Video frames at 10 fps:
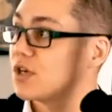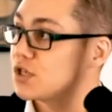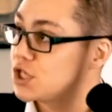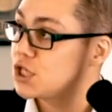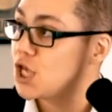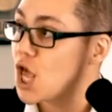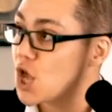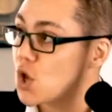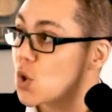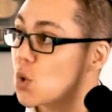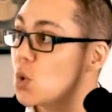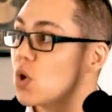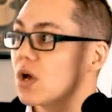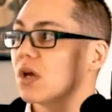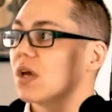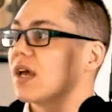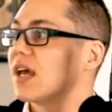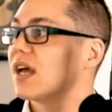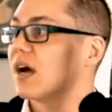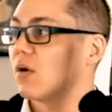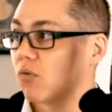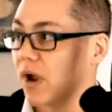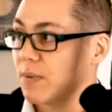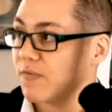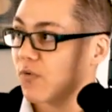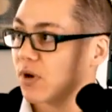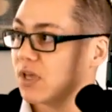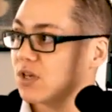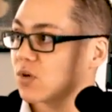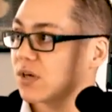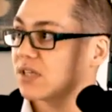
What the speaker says: So right before he joined, his